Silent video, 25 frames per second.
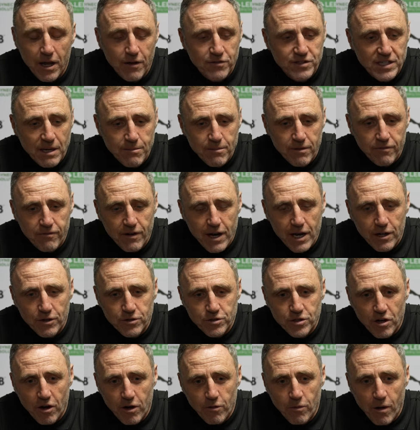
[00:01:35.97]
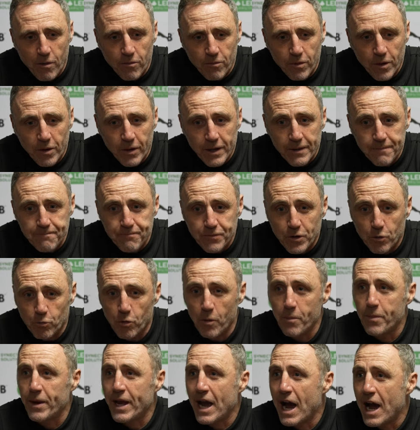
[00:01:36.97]
semi-final, when we
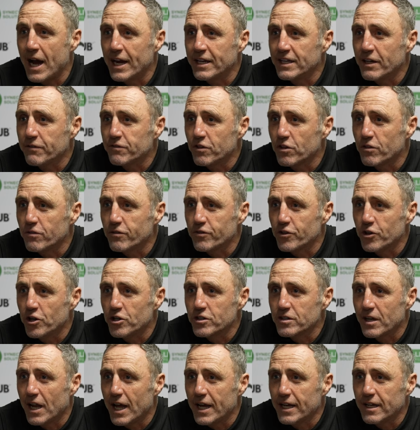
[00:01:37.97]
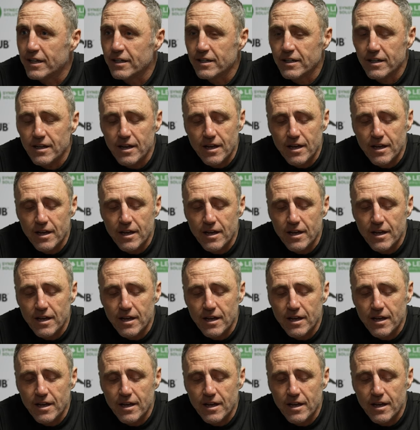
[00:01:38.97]
were behind after the first leg,